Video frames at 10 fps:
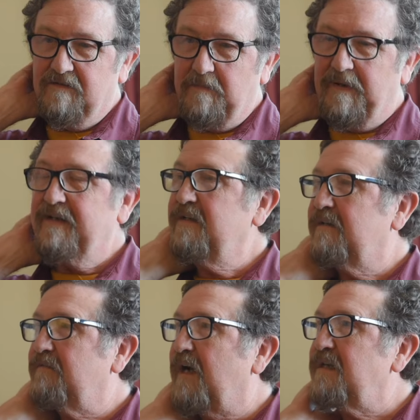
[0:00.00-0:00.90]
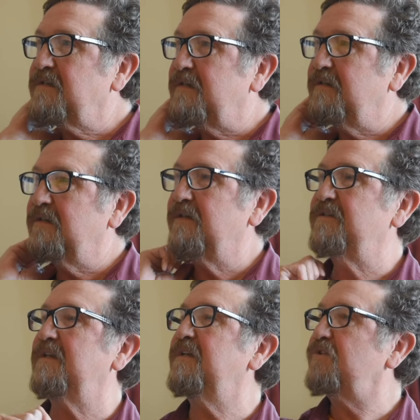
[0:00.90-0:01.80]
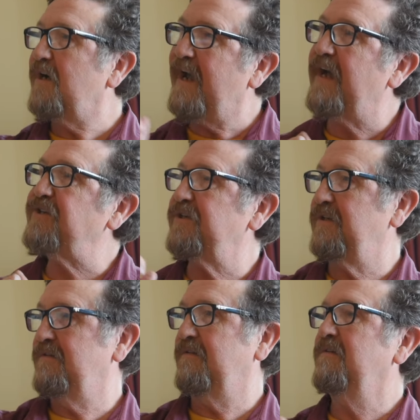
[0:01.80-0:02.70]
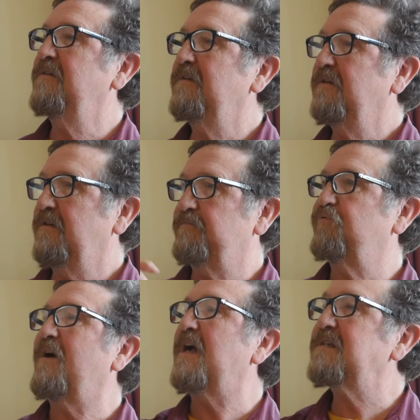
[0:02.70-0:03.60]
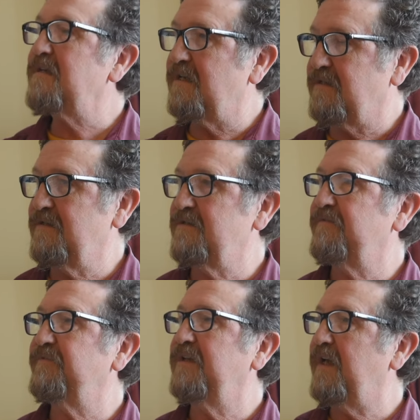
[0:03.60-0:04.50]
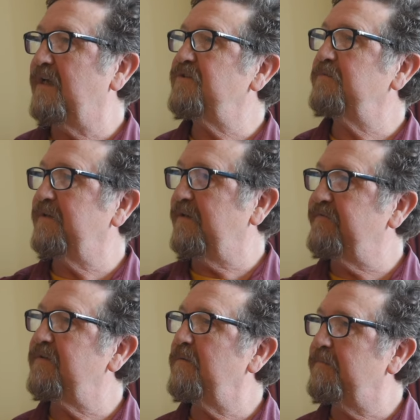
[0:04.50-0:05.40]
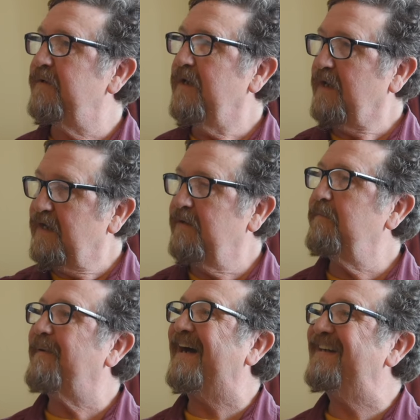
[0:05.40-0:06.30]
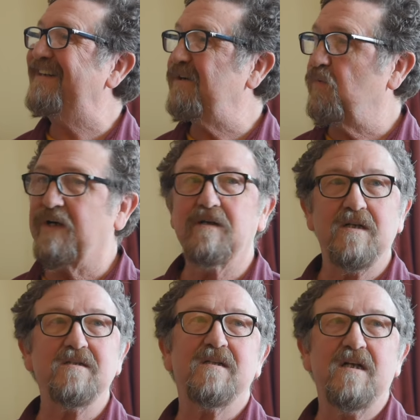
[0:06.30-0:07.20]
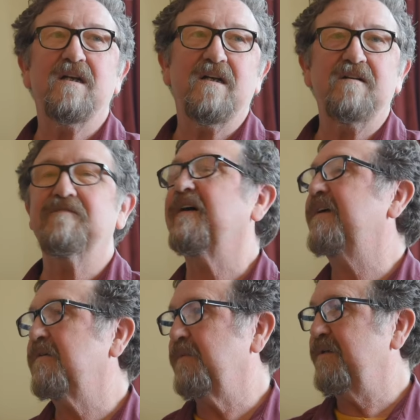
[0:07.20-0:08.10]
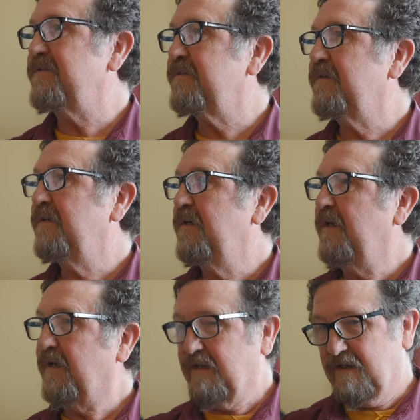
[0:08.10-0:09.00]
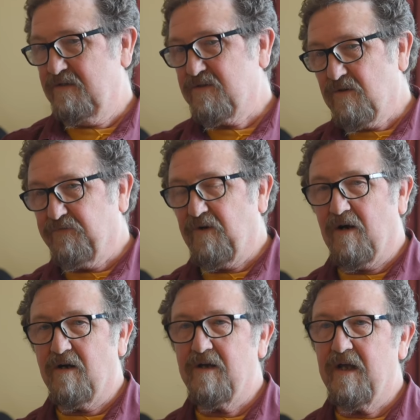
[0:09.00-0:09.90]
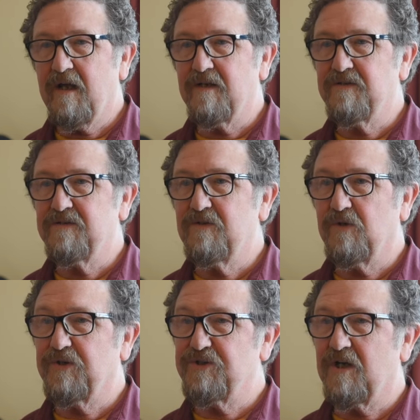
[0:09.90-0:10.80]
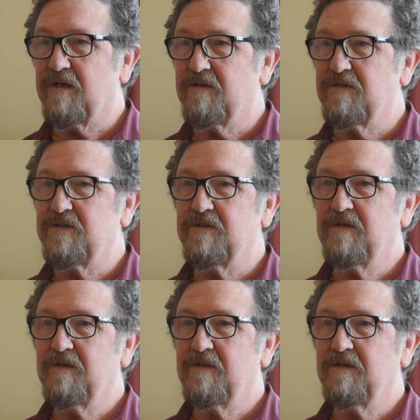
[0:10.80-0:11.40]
dependent arising is an interaction of processes of engagement, of embodied awareness in an environment. And so far as Yogācārans